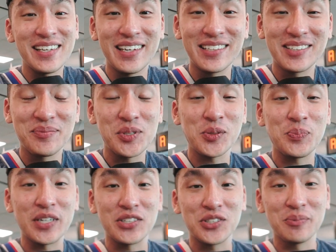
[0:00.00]
it's
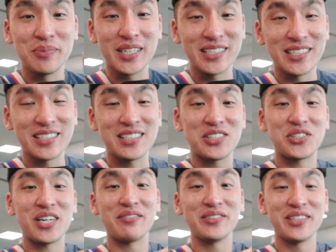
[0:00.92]
special because it's the
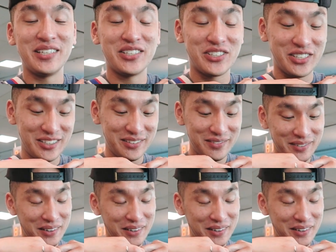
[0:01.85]
travel edition.